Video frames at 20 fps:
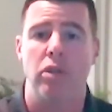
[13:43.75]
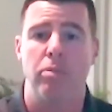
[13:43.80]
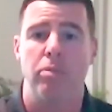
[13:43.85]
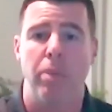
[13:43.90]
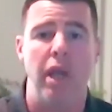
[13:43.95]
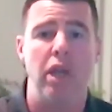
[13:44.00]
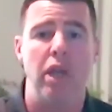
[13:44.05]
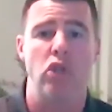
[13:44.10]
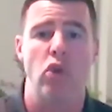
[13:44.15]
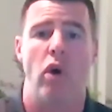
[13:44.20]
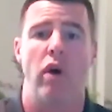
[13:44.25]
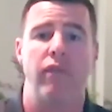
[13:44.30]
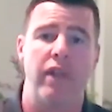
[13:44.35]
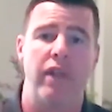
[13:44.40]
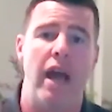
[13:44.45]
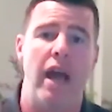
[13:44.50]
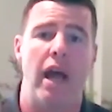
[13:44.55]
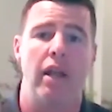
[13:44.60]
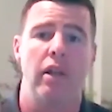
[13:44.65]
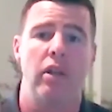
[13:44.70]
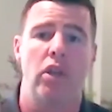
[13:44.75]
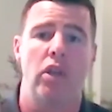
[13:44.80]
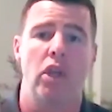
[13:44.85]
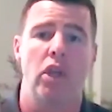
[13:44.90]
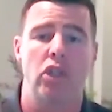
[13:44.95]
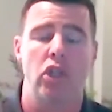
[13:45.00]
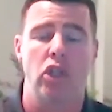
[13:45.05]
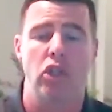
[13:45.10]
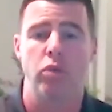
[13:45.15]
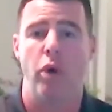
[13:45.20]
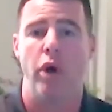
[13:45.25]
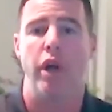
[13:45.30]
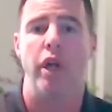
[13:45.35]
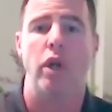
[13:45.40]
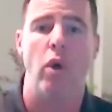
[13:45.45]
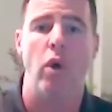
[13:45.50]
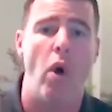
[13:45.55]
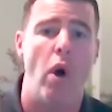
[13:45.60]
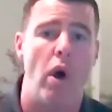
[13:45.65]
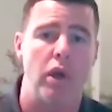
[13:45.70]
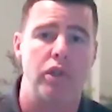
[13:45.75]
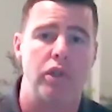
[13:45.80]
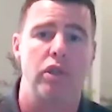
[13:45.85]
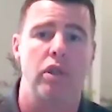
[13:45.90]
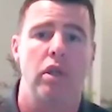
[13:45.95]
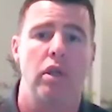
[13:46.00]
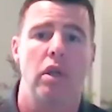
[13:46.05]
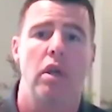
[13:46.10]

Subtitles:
based off that. This is what it costs.